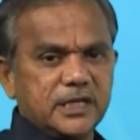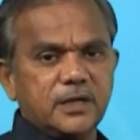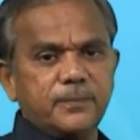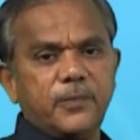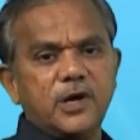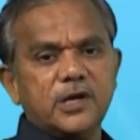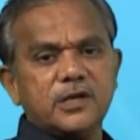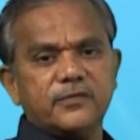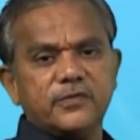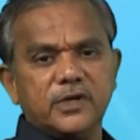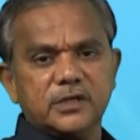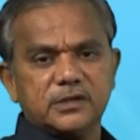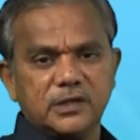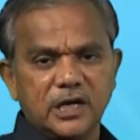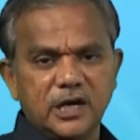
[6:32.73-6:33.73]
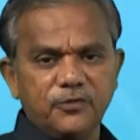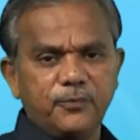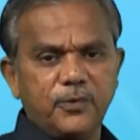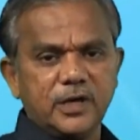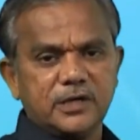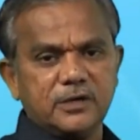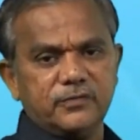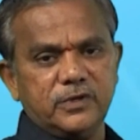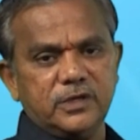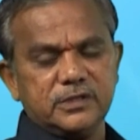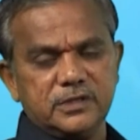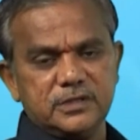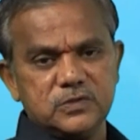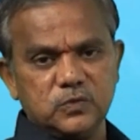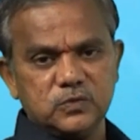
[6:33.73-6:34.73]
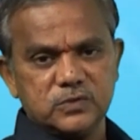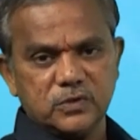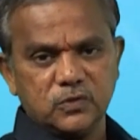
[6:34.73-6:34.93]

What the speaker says: certain part of the earth, half part of the earth